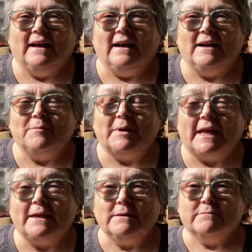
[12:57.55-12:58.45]
Uh, but
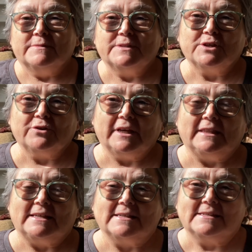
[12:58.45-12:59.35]
I am inserting
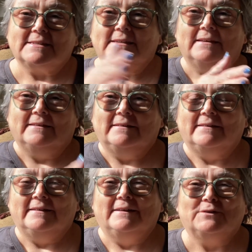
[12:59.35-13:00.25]
this
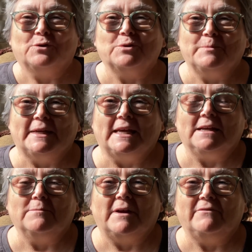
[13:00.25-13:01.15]
toward the
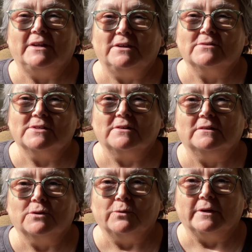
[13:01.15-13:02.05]
beginning of my video, so it'll
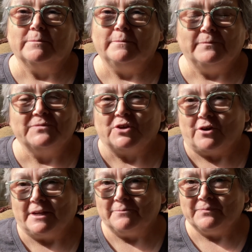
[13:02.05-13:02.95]
look weird.
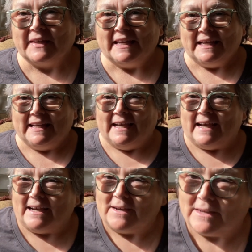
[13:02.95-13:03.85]
Sorry.
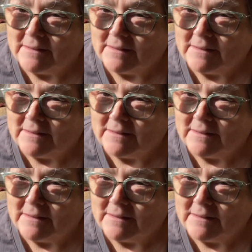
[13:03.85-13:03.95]
Uh,